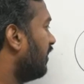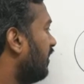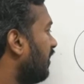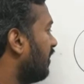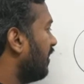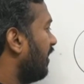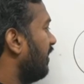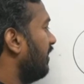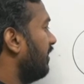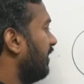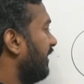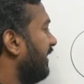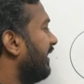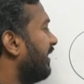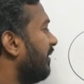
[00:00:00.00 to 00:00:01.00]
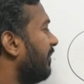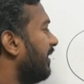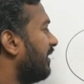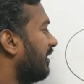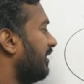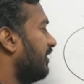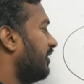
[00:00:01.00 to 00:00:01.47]
they call
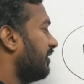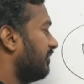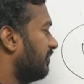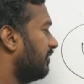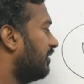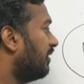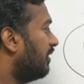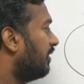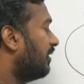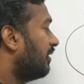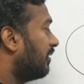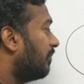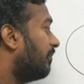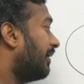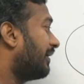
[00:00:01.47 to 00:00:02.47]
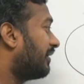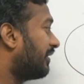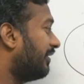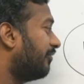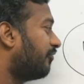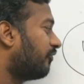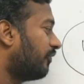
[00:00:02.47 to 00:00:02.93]
incrementally here. But
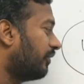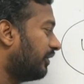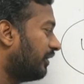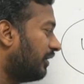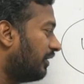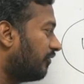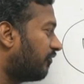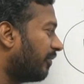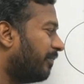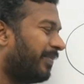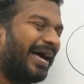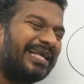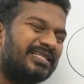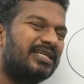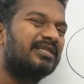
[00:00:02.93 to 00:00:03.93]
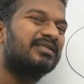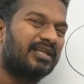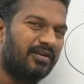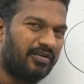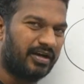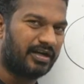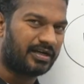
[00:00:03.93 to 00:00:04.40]
if a batch is
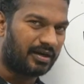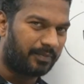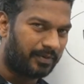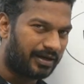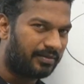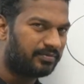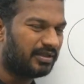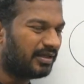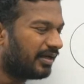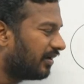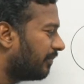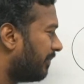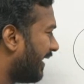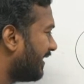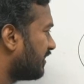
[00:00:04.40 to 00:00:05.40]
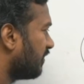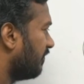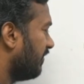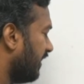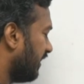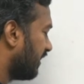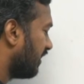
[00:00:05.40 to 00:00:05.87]
given it up, I'm thinking a batch of
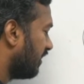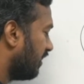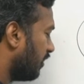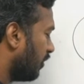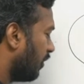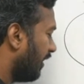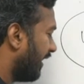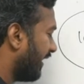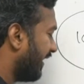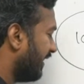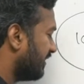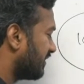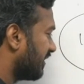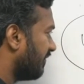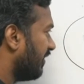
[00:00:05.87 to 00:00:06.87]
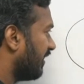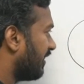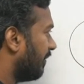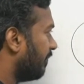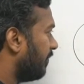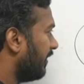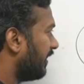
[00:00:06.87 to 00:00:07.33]
data, whole array is given
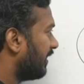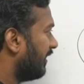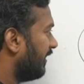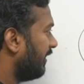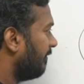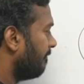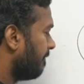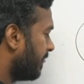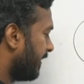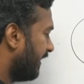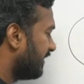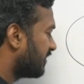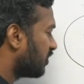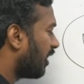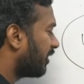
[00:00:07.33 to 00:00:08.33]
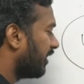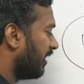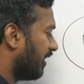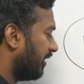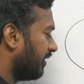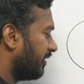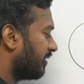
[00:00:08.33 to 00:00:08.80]
completely in sorted
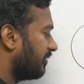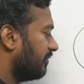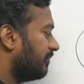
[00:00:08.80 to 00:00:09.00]
order.